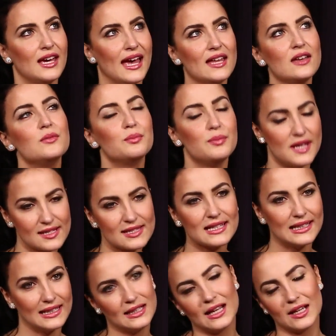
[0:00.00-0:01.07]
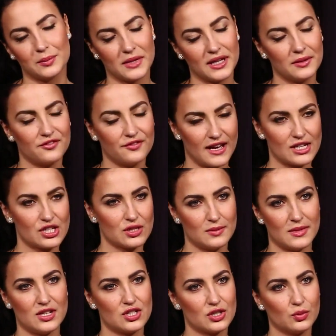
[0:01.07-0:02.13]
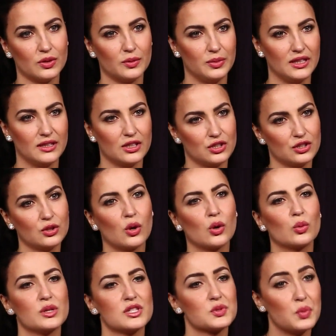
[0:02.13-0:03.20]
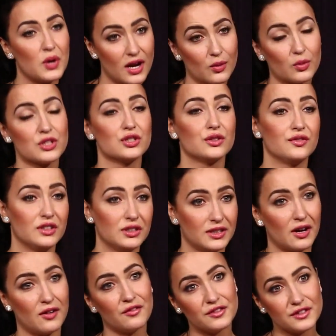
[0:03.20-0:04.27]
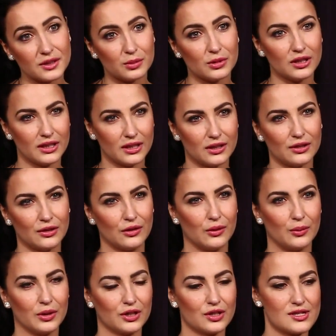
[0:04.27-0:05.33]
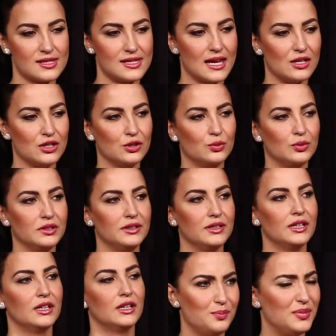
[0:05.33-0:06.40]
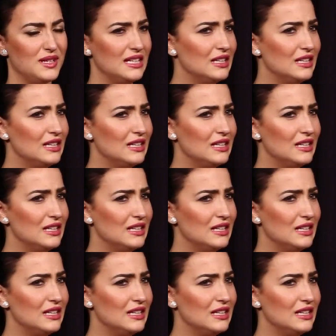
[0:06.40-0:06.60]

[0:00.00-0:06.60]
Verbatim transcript: and basically like my fashion mentor would be that you know always wear what you feel comfortable in you know because then you will be